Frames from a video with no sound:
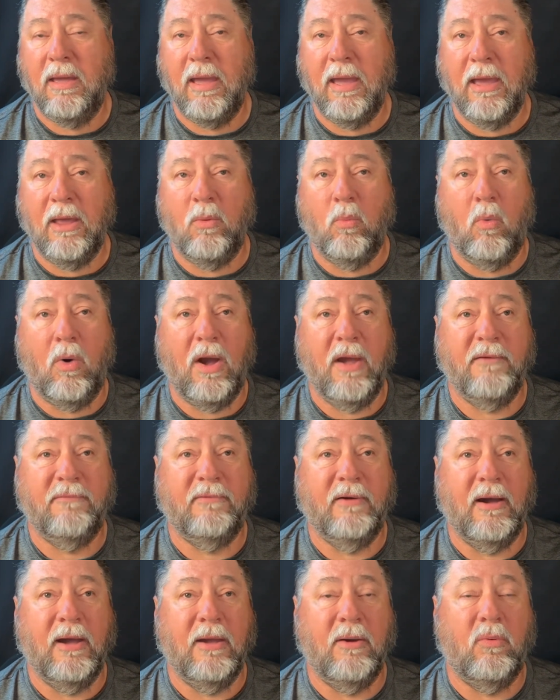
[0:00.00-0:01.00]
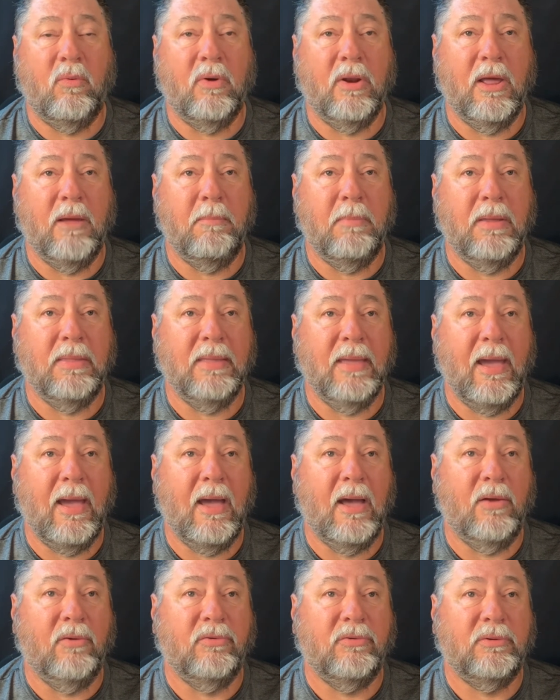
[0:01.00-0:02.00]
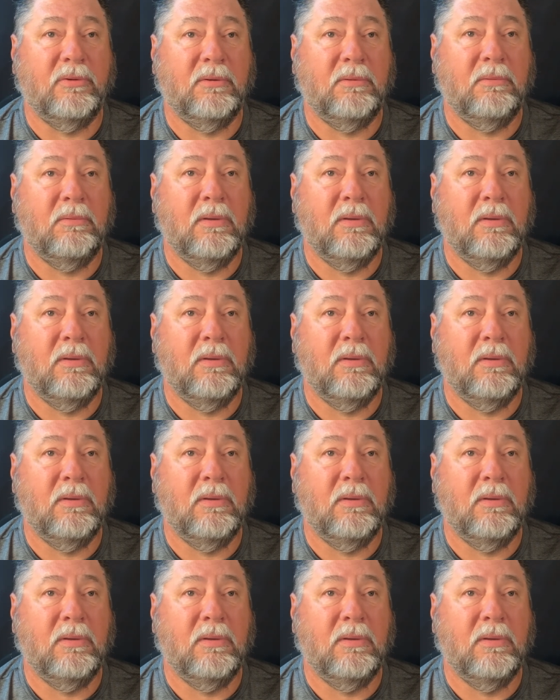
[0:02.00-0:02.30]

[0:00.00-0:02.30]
and Wi-Fi when I'm in the house.